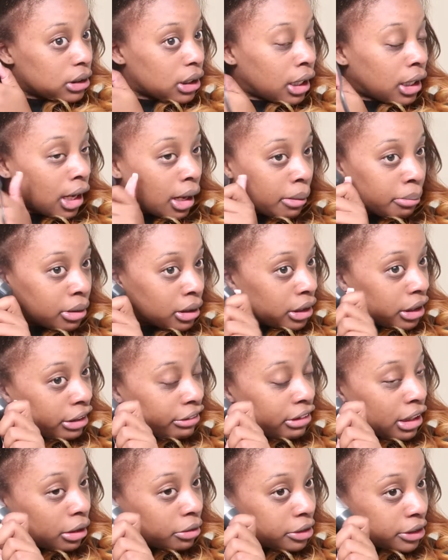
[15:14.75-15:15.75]
and I believe
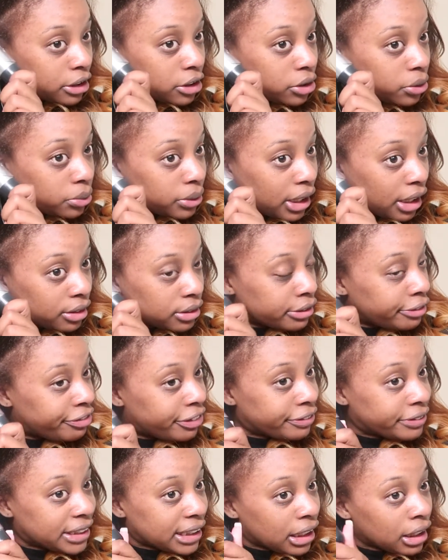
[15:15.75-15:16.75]
that was in two thousand
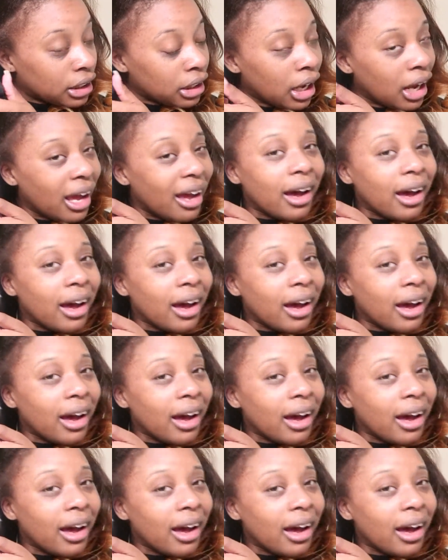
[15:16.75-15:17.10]
fifteen.